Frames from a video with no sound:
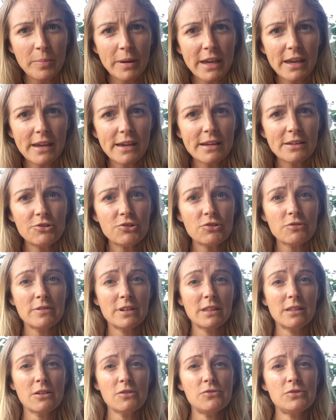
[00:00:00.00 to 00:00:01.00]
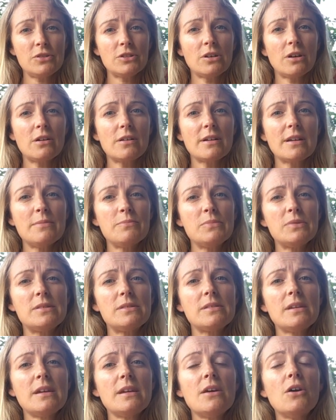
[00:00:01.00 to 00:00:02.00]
being during those times,